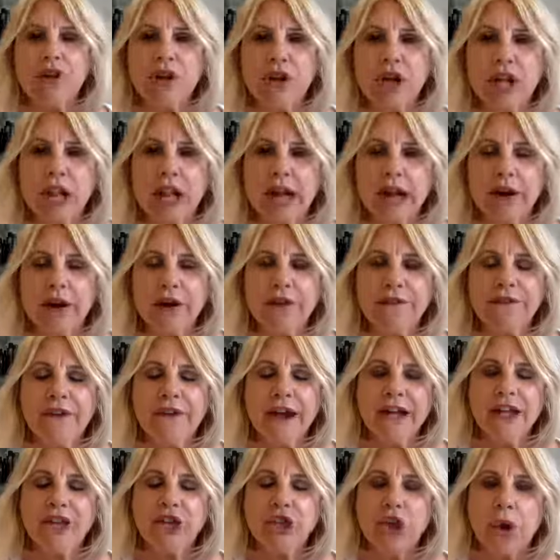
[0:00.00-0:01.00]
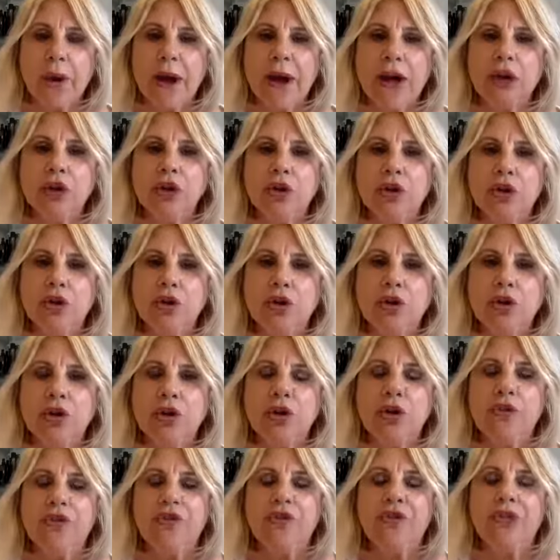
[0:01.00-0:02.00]
clarify, Joelle, you
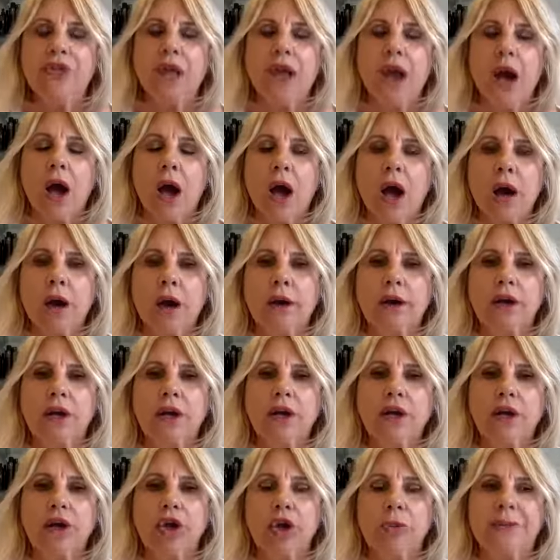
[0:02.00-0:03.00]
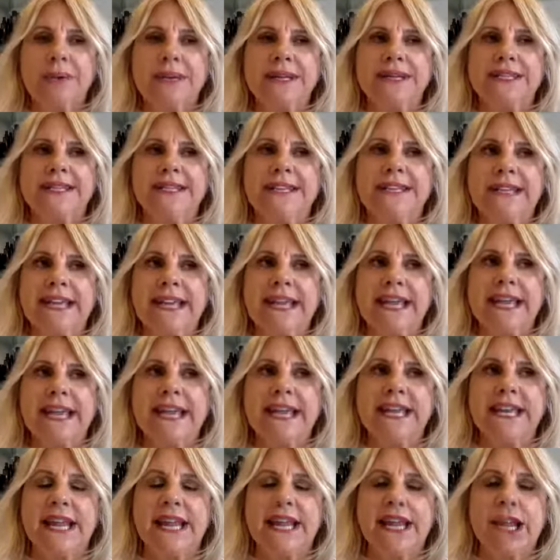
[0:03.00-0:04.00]
use the iron a little bit to
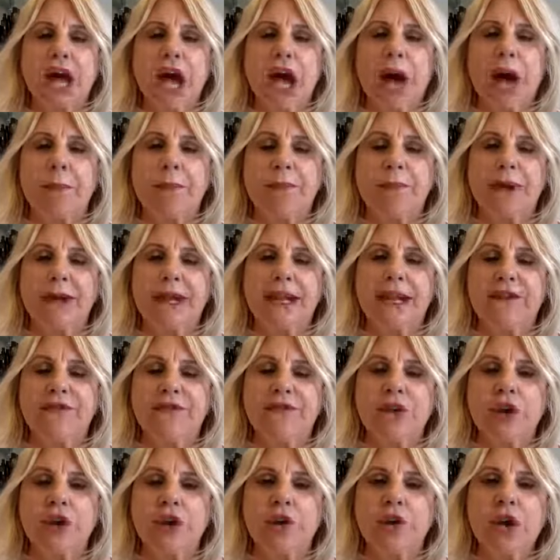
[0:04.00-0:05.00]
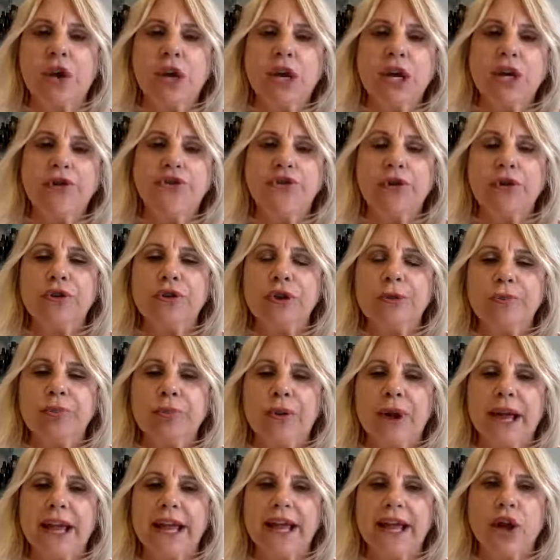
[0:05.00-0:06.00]
heat it up, but if you do the
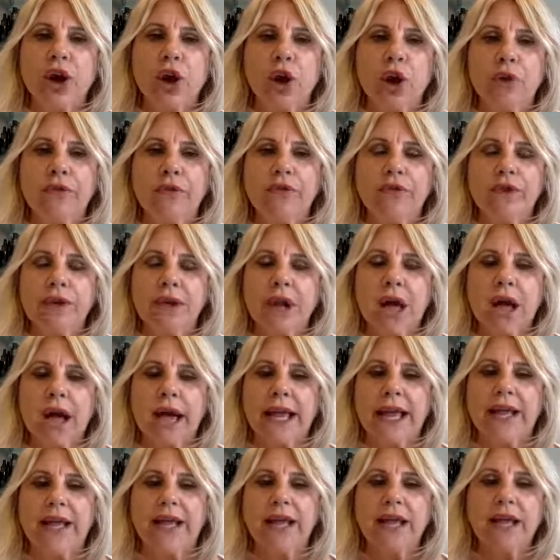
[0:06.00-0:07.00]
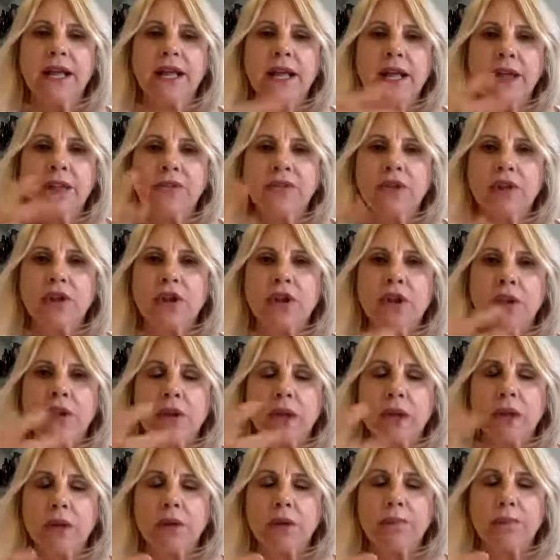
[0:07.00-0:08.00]
braid overnight,
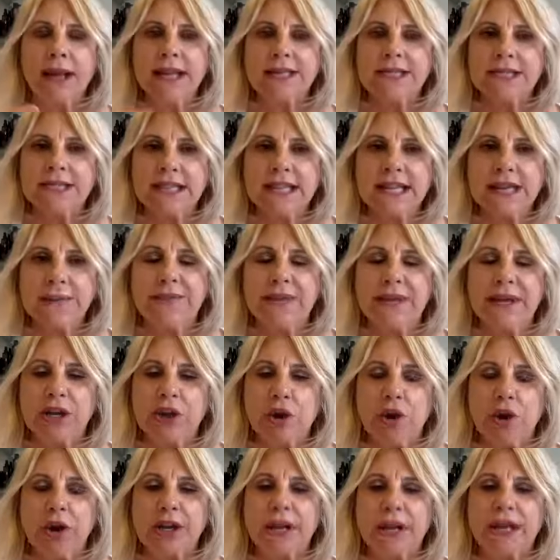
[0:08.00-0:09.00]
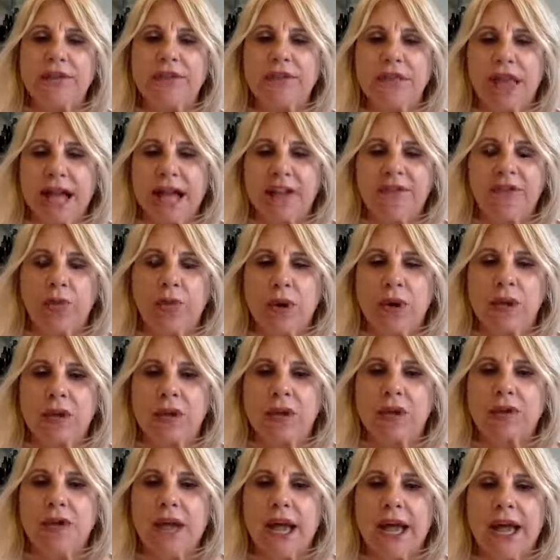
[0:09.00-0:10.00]
by sleeping on it, that's what
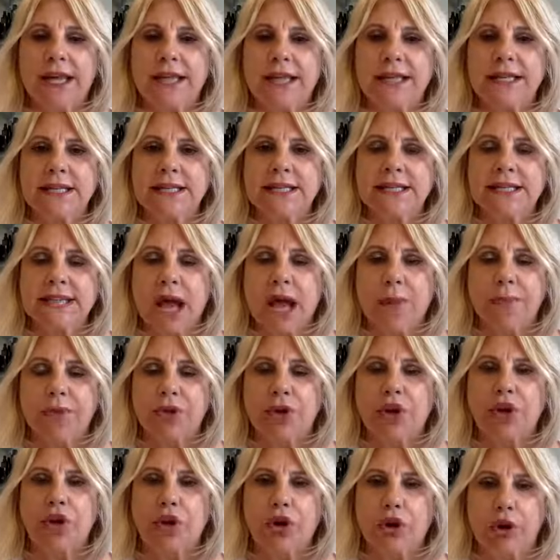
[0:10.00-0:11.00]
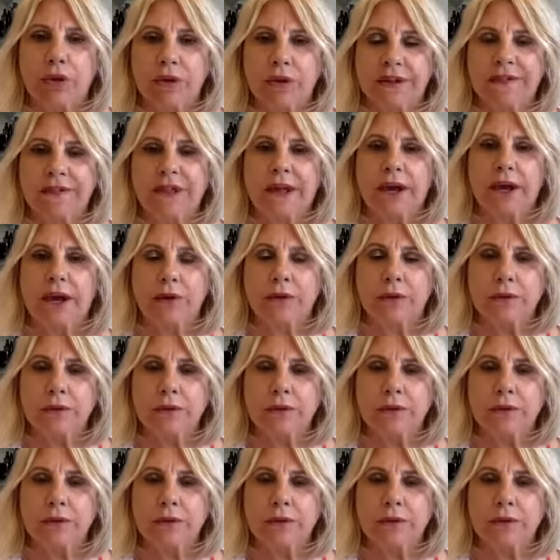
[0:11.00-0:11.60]
tightens up the curl in there.